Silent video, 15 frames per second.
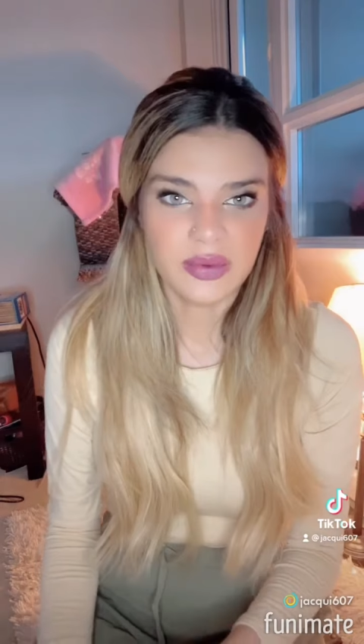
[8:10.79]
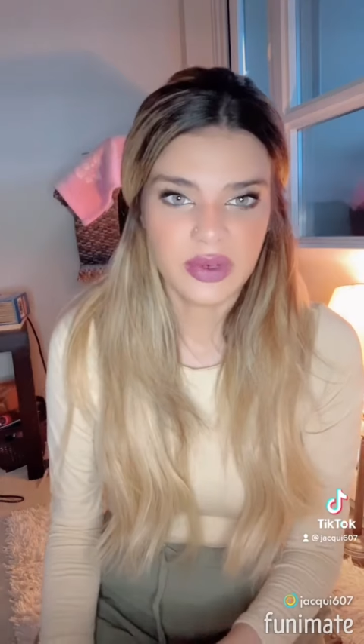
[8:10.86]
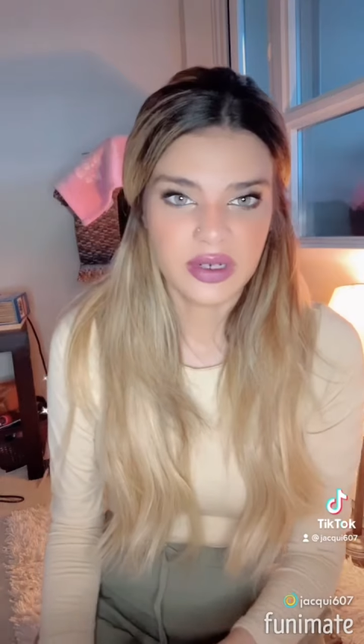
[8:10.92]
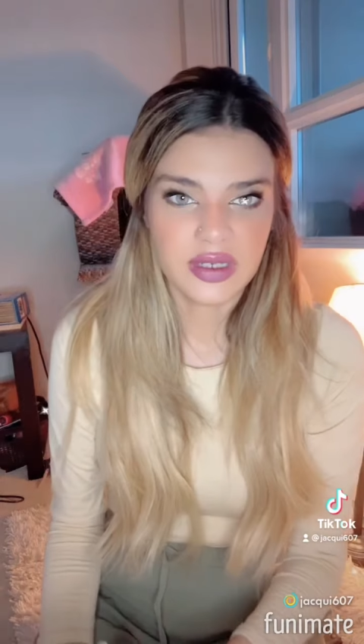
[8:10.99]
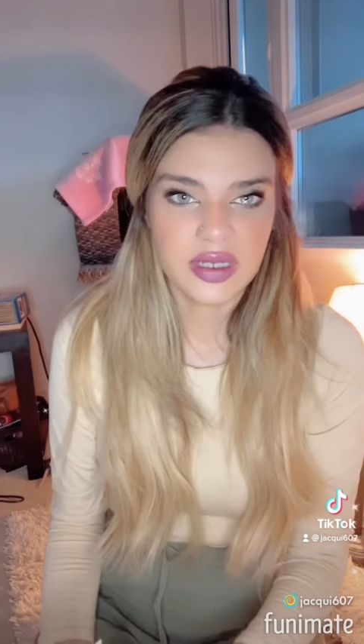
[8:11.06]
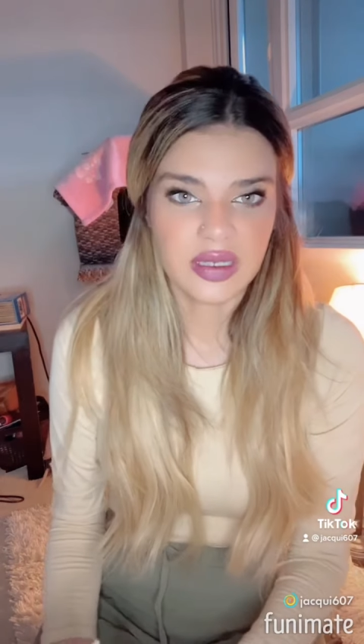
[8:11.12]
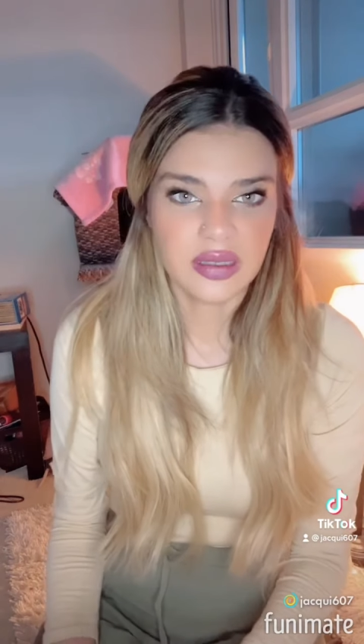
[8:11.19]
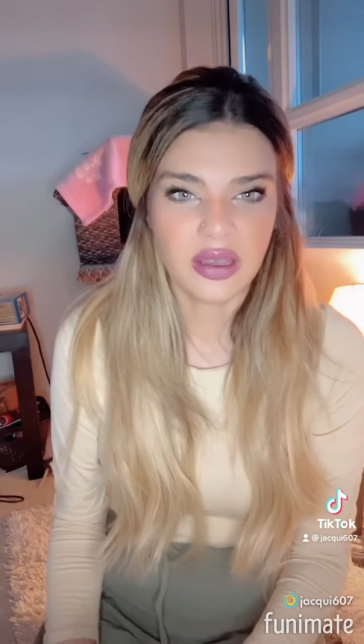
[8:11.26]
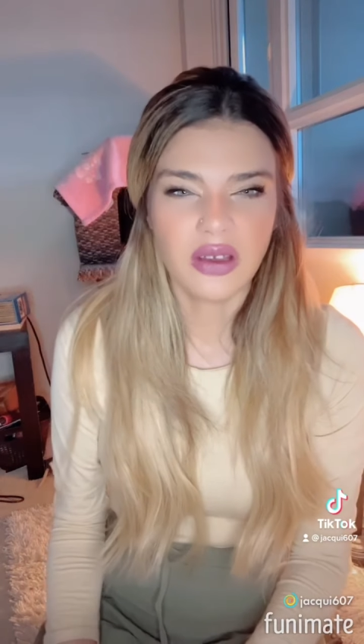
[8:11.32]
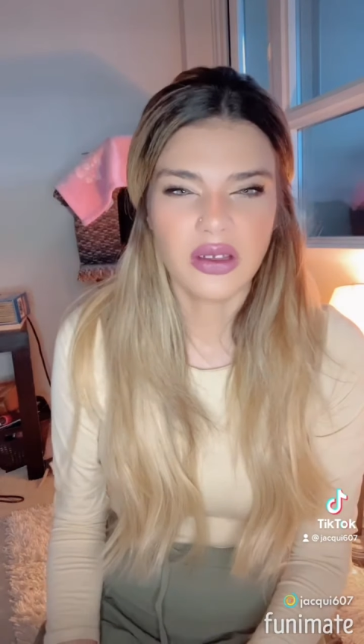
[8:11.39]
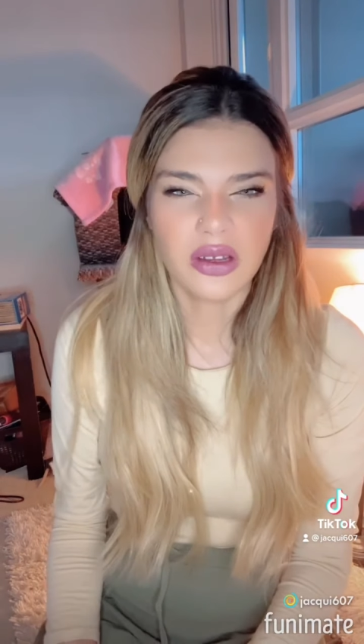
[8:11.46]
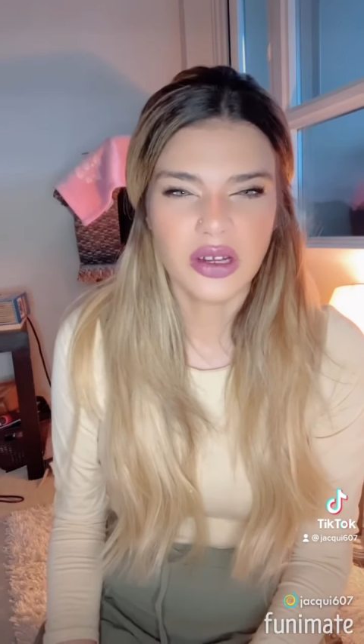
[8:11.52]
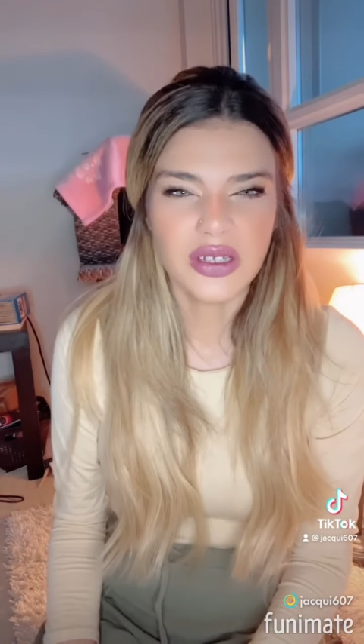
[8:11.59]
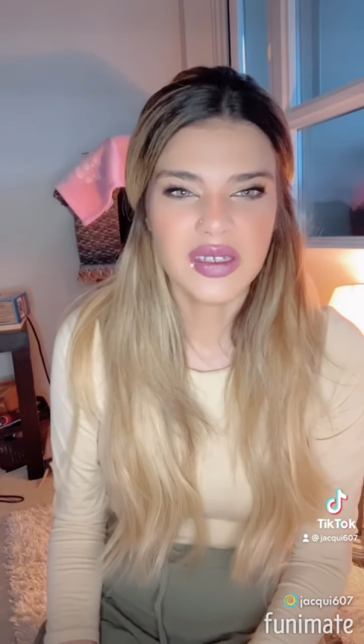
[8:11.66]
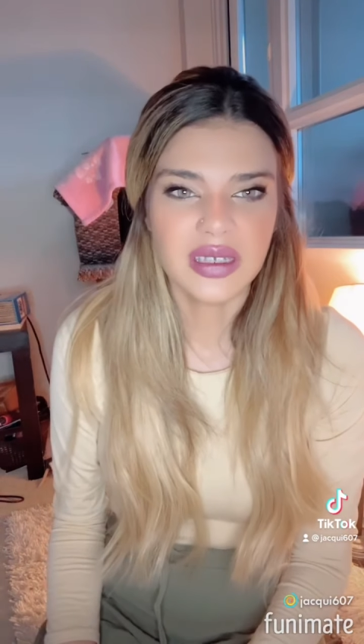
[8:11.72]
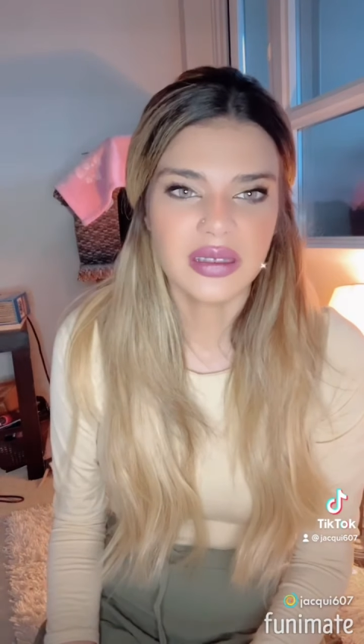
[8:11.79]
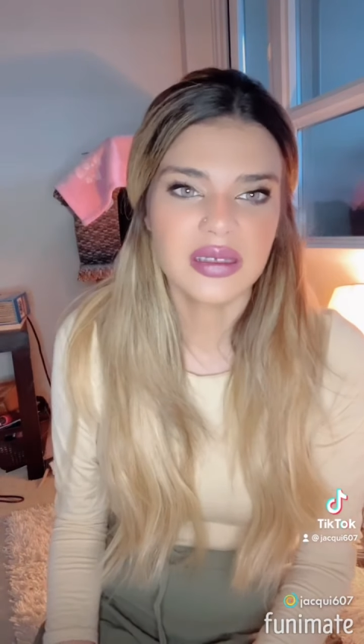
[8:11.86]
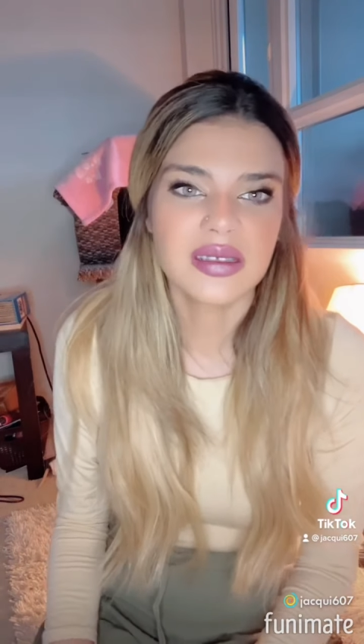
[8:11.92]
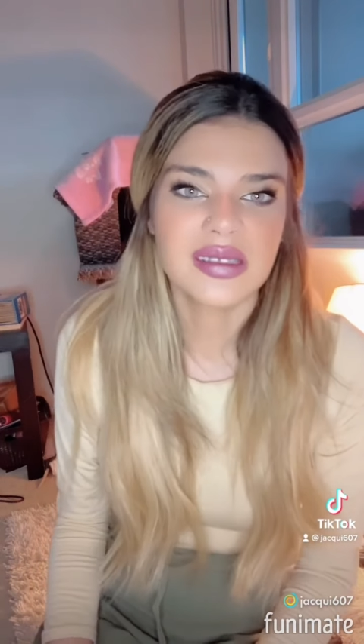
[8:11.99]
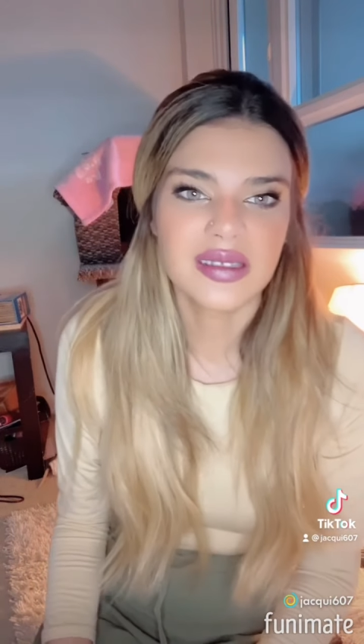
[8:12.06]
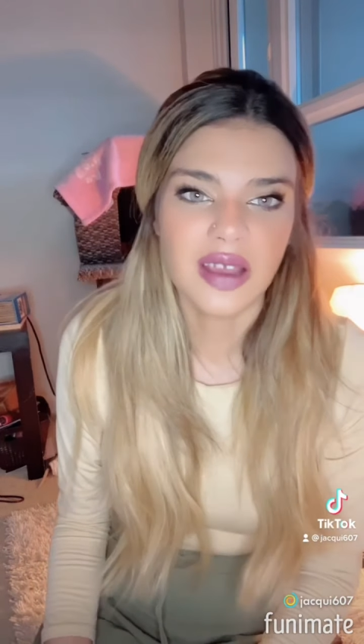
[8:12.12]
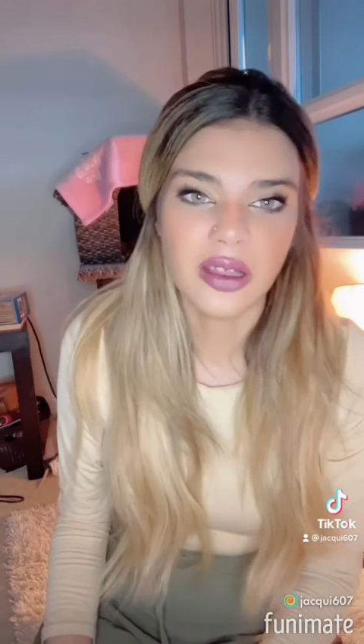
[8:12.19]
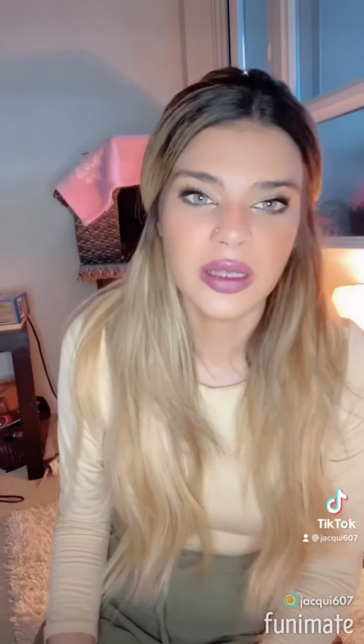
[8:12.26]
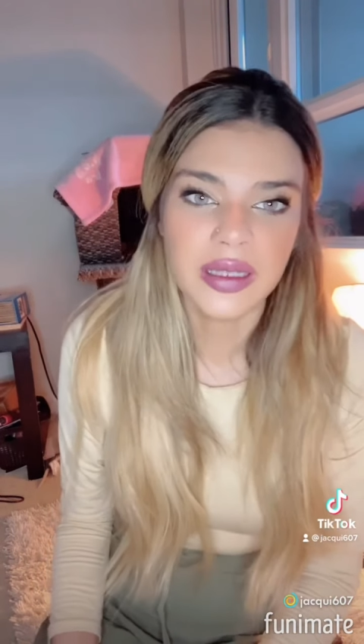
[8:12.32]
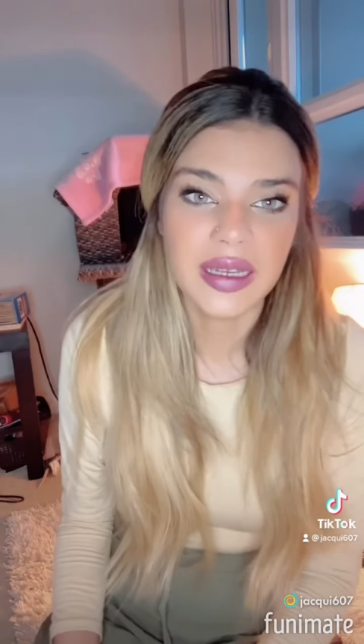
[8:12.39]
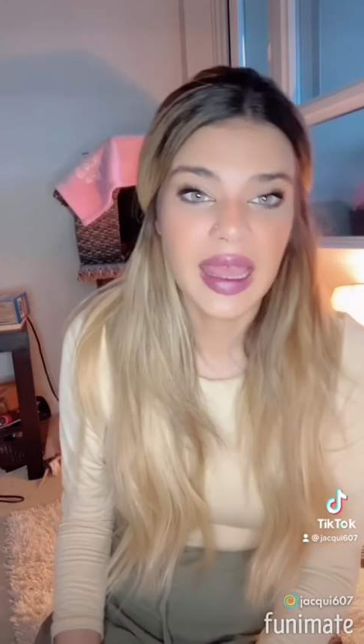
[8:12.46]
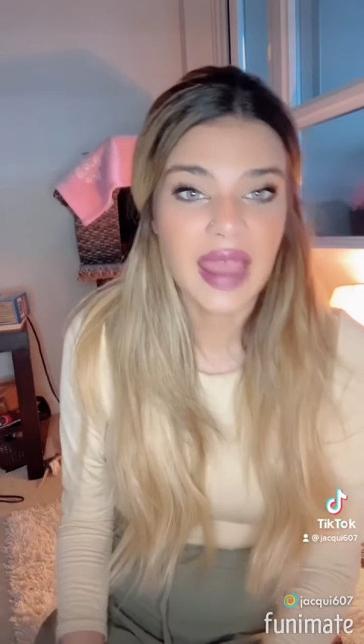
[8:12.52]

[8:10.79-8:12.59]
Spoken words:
Garcelle. Garcelle is solid.